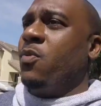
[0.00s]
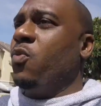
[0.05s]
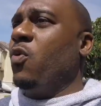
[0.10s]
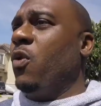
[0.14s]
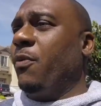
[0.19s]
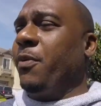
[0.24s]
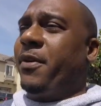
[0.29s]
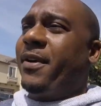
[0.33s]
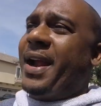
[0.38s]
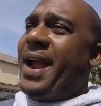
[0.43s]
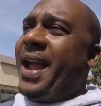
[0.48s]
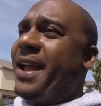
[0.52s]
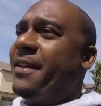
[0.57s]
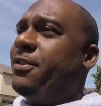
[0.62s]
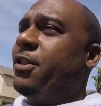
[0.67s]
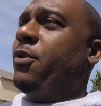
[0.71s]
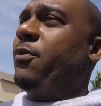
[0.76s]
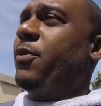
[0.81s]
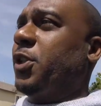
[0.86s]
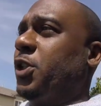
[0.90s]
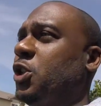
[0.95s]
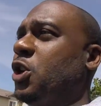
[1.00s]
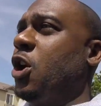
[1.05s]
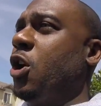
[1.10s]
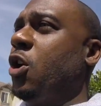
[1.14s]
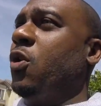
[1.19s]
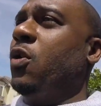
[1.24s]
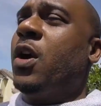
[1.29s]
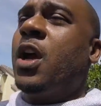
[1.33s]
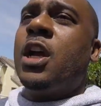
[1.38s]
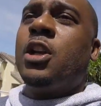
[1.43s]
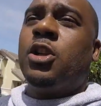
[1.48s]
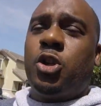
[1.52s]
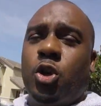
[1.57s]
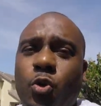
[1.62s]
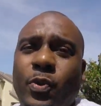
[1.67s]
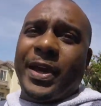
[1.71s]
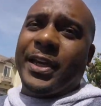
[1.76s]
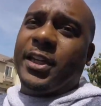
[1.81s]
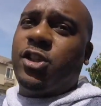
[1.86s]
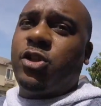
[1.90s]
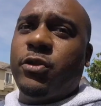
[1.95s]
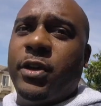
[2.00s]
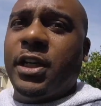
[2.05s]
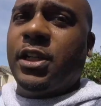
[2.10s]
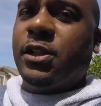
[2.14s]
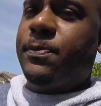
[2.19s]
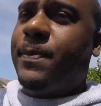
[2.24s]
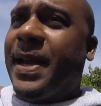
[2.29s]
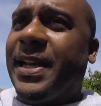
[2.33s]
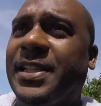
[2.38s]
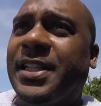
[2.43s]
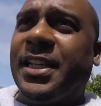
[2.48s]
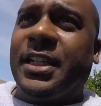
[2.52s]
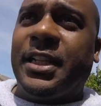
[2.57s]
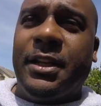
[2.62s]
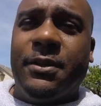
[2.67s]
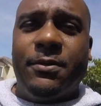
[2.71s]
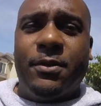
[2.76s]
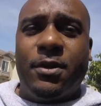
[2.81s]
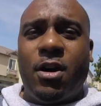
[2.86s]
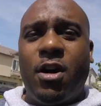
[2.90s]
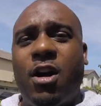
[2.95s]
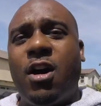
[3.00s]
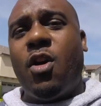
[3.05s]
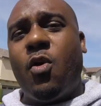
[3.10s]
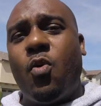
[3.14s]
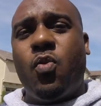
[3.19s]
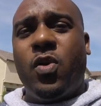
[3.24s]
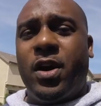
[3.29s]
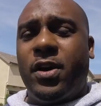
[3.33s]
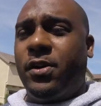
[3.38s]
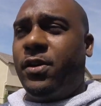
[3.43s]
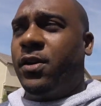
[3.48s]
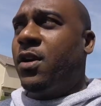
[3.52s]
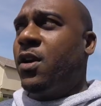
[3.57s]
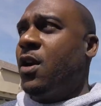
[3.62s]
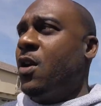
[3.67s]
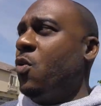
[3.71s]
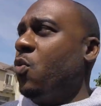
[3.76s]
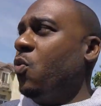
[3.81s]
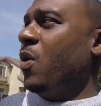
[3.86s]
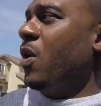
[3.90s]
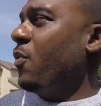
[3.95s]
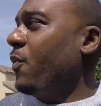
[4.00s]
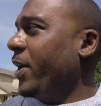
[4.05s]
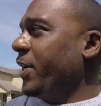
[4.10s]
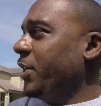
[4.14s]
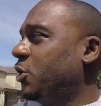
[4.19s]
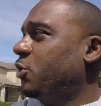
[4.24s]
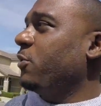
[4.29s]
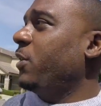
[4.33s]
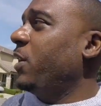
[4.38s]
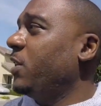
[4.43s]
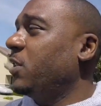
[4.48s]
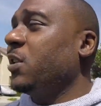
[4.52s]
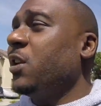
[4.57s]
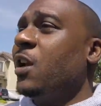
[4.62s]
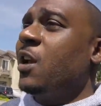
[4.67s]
Where we're at, there was no two-way streets. Basically, we're all one-way streets.